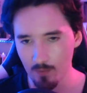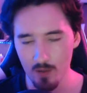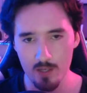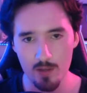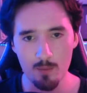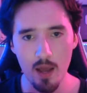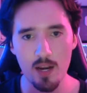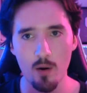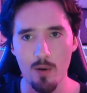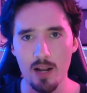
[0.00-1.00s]
So you might
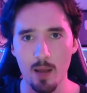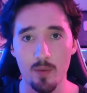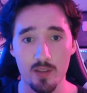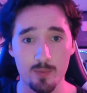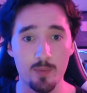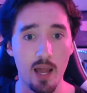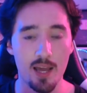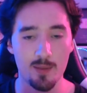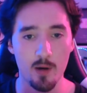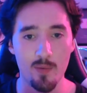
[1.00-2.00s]
know already I'm in this play
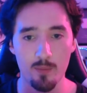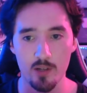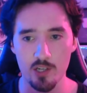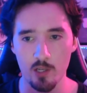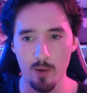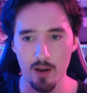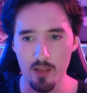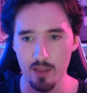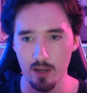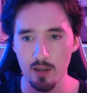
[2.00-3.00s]
at the moment, Much Ado About
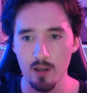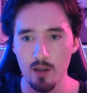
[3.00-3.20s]
Nothing.